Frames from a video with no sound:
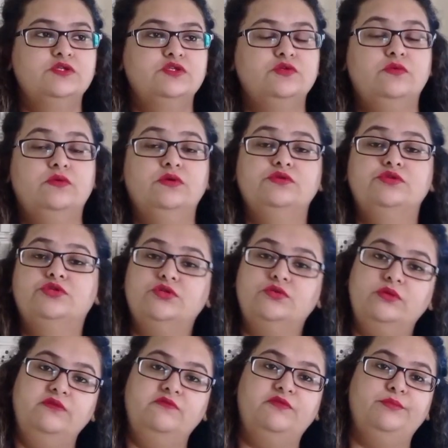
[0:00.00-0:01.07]
So
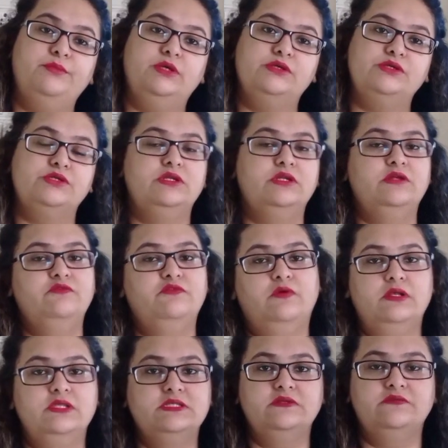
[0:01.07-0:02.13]
true information and
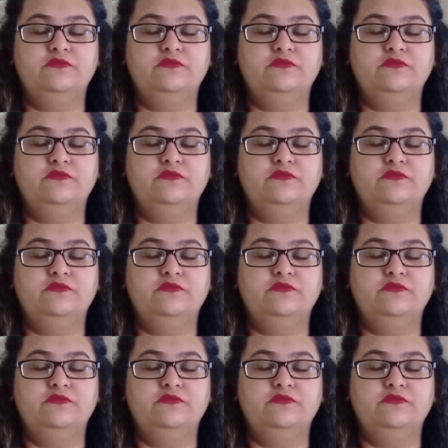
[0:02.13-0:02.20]
false